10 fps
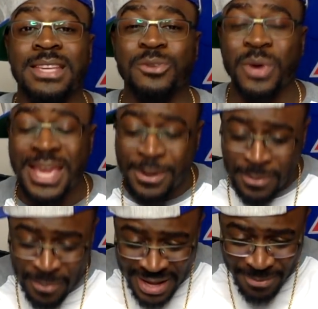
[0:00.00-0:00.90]
So
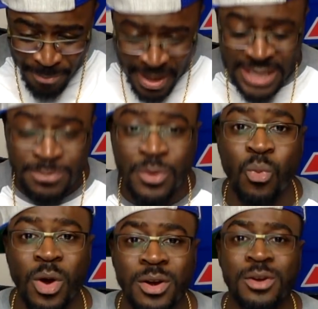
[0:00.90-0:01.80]
it makes me
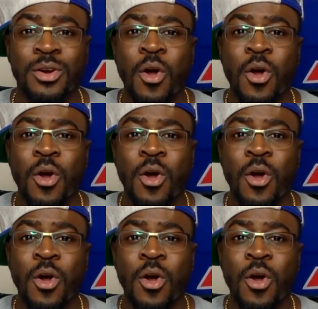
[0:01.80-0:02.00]
wonder